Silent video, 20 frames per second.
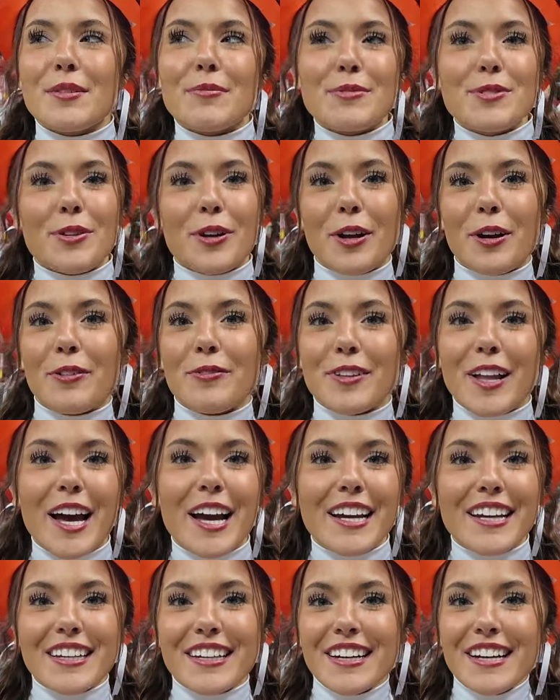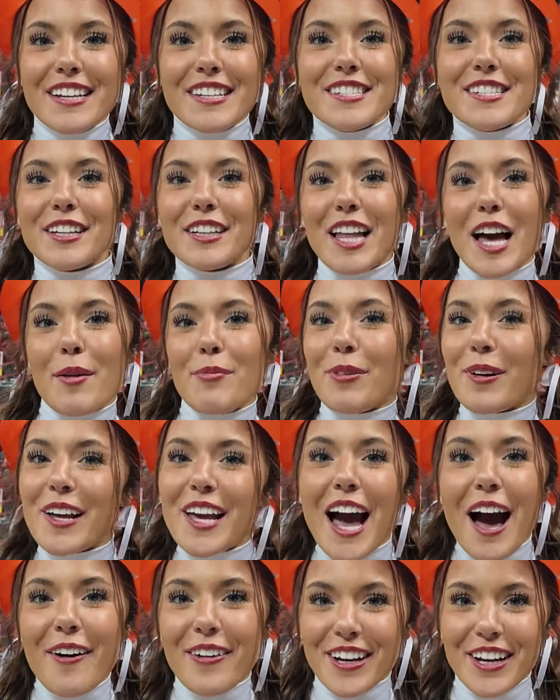some sort of like
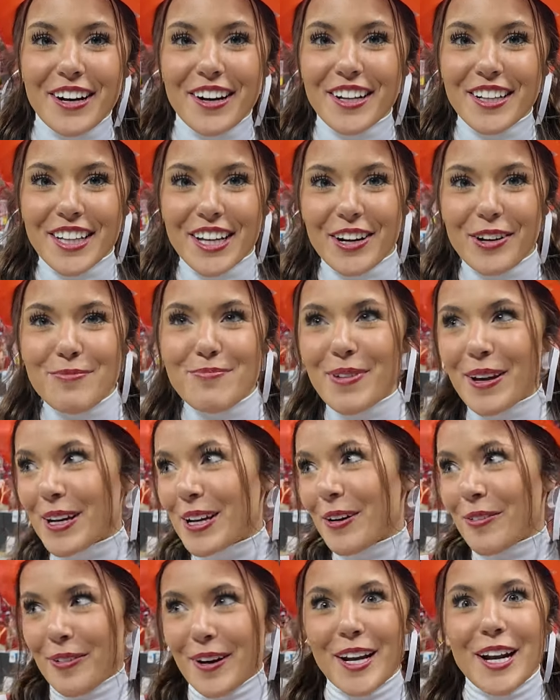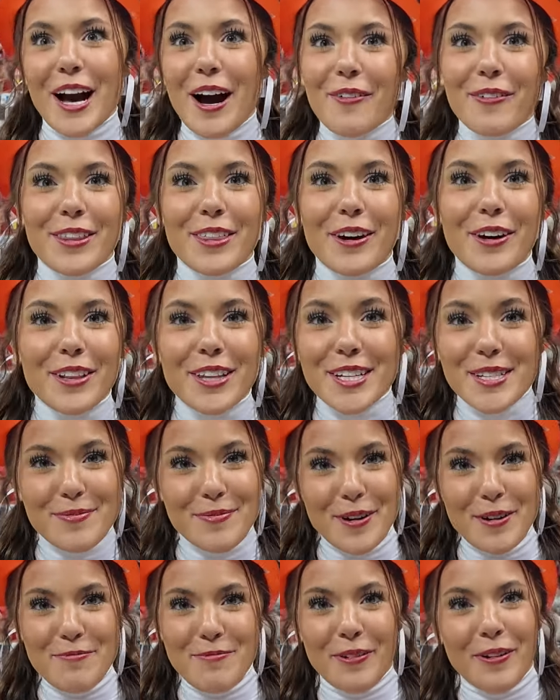celebrity out here in your big arena with all these
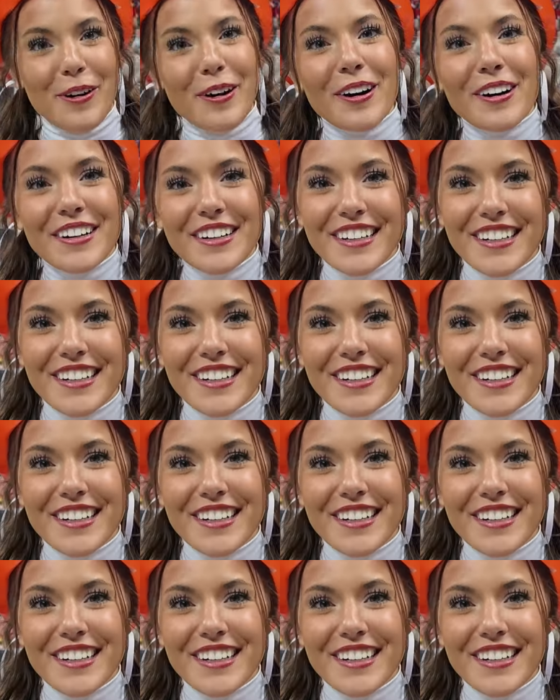people.